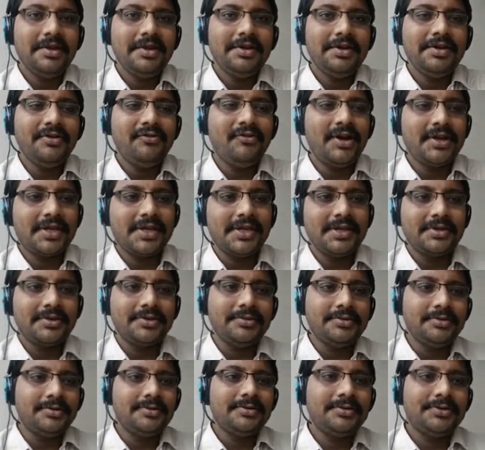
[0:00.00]
Now, working
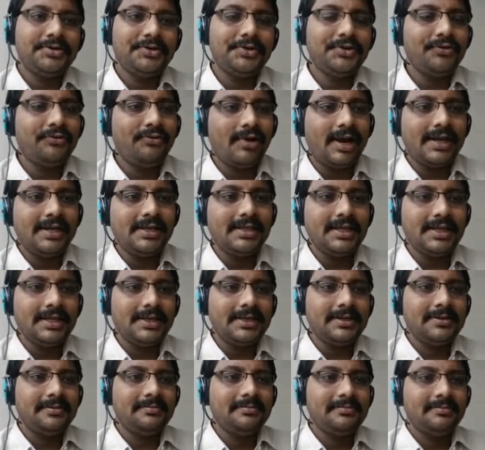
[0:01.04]
rule to find
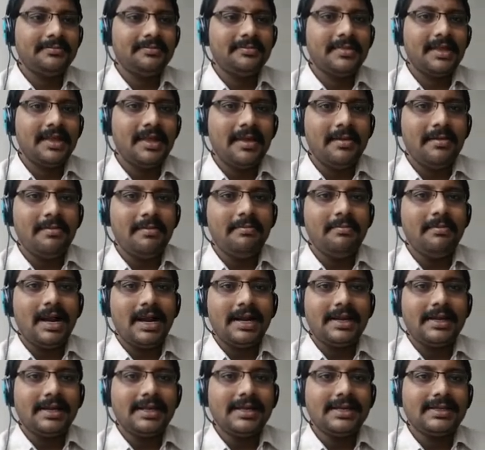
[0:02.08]
the
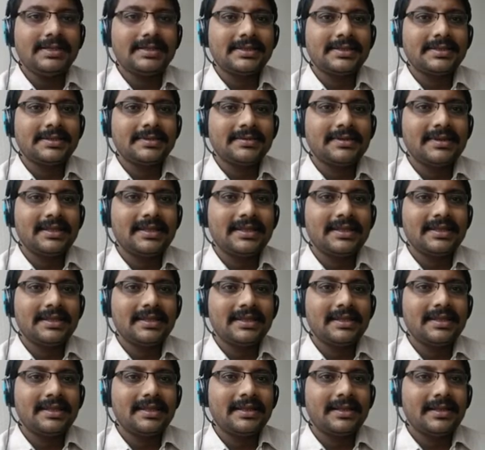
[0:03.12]
matrix
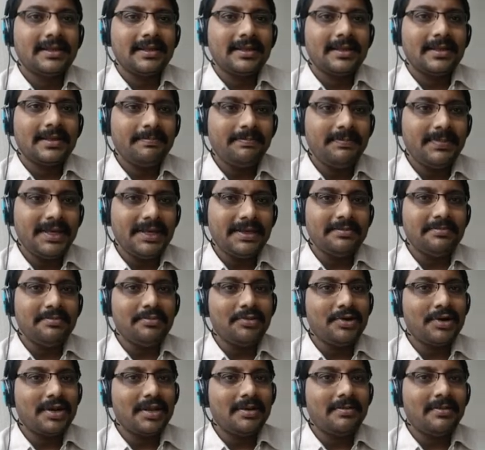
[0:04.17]
P,
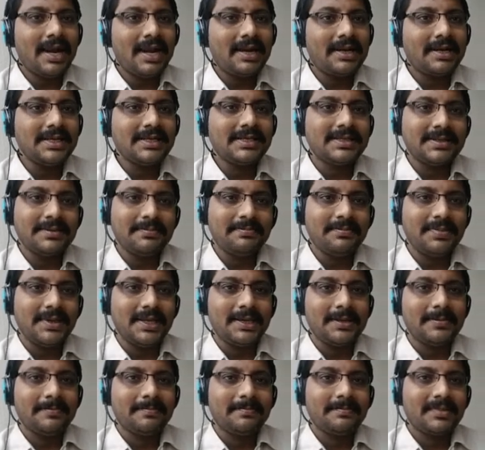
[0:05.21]
model matrix
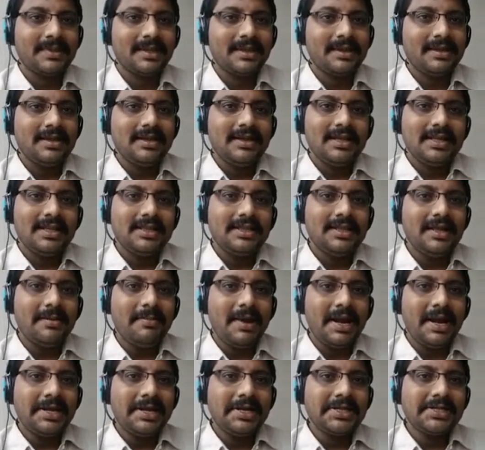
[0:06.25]
P. The
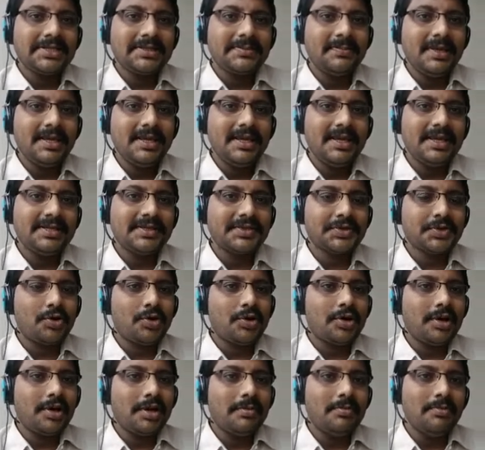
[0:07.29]
matrix P is
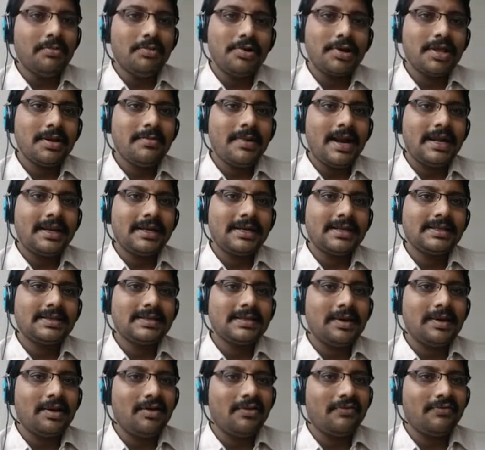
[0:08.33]
called model matrix
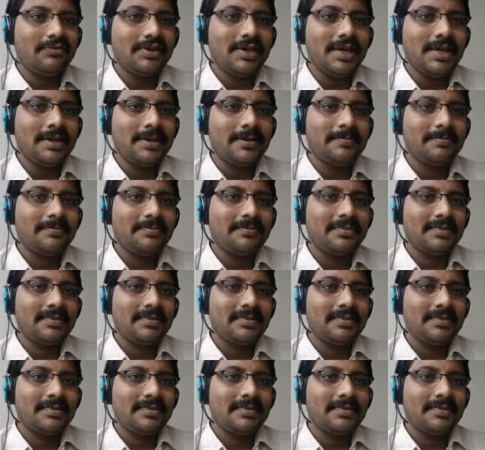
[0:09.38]
of A.